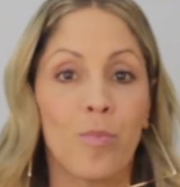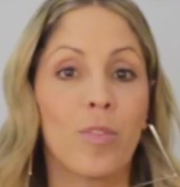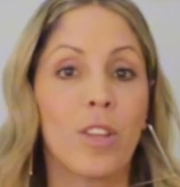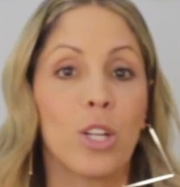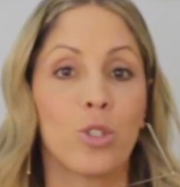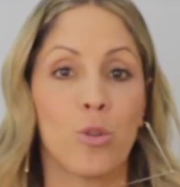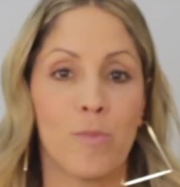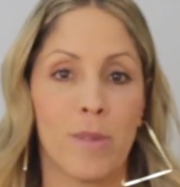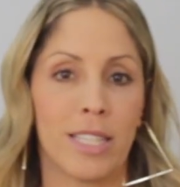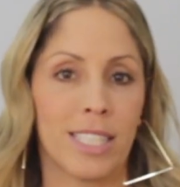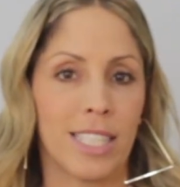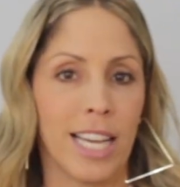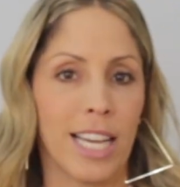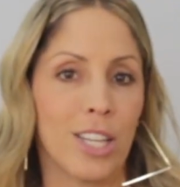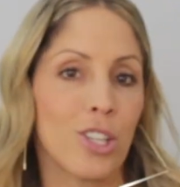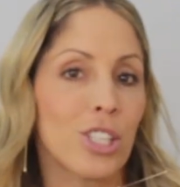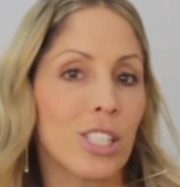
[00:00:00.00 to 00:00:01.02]
to maintain
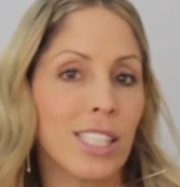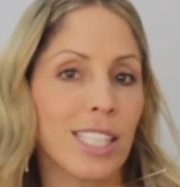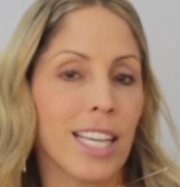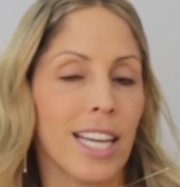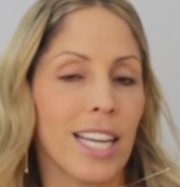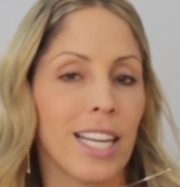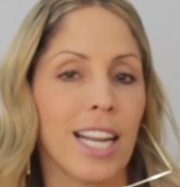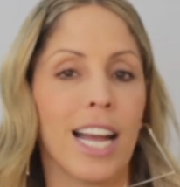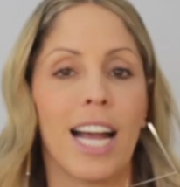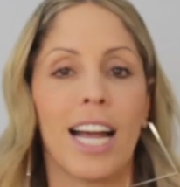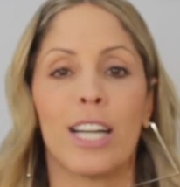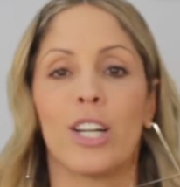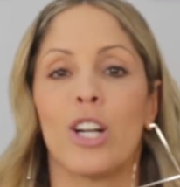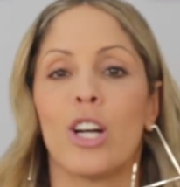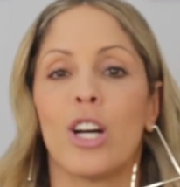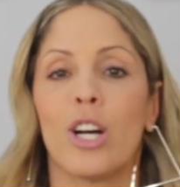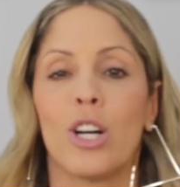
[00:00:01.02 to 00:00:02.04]
your skin and
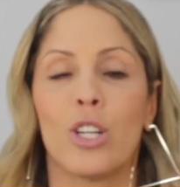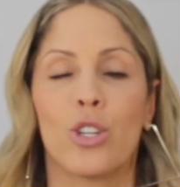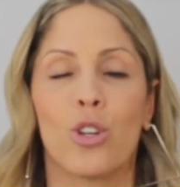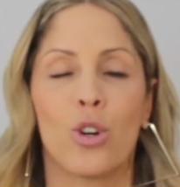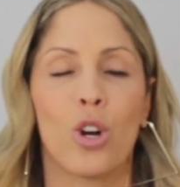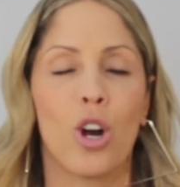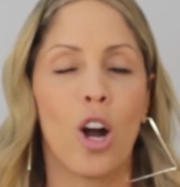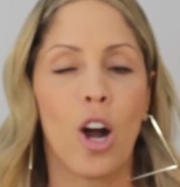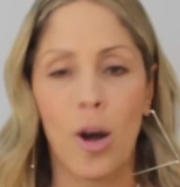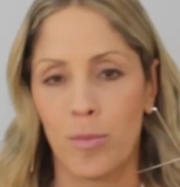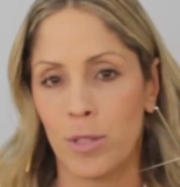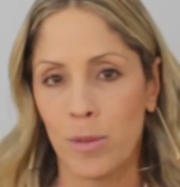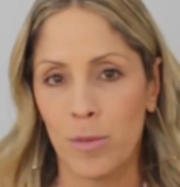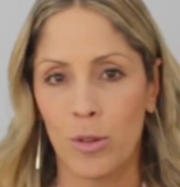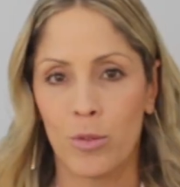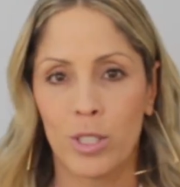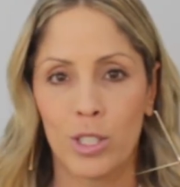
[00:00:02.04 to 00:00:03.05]
your
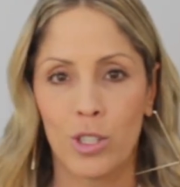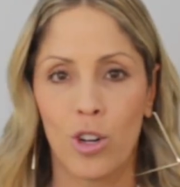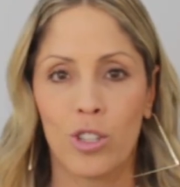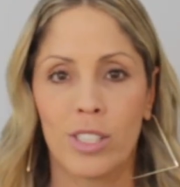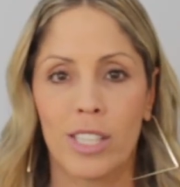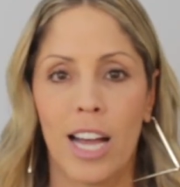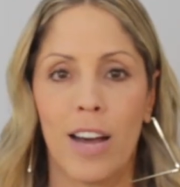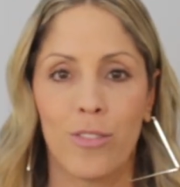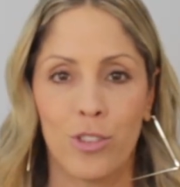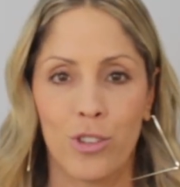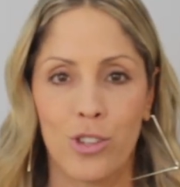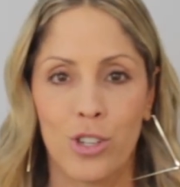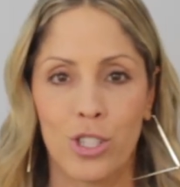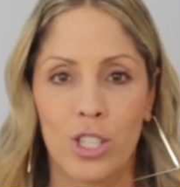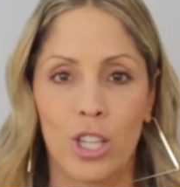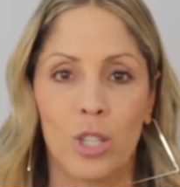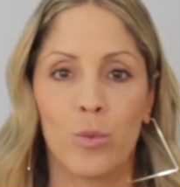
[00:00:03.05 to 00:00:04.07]
optimal results after you're
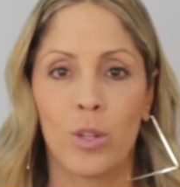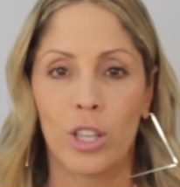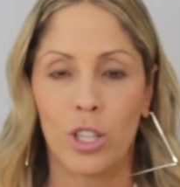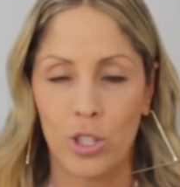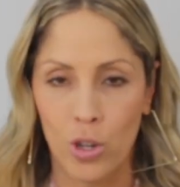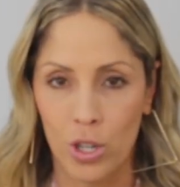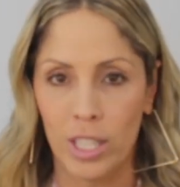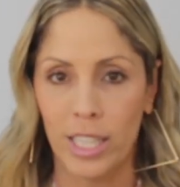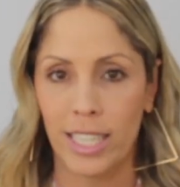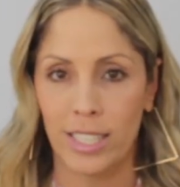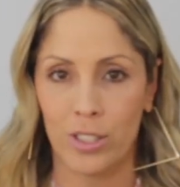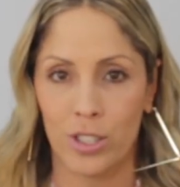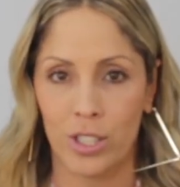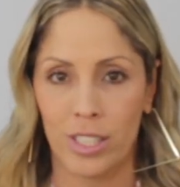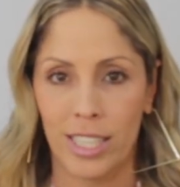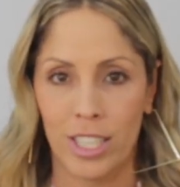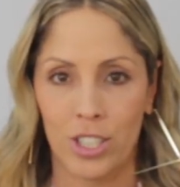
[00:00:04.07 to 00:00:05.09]
done with your laser
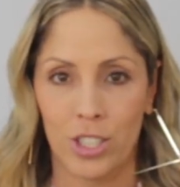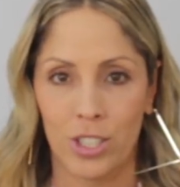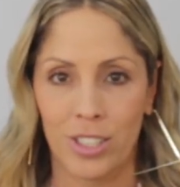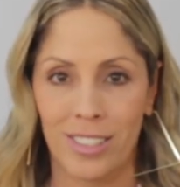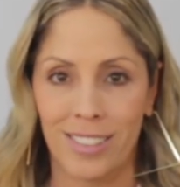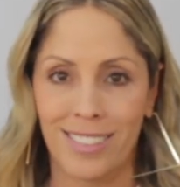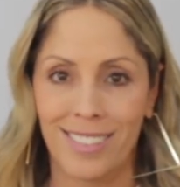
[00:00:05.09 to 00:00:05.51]
sessions.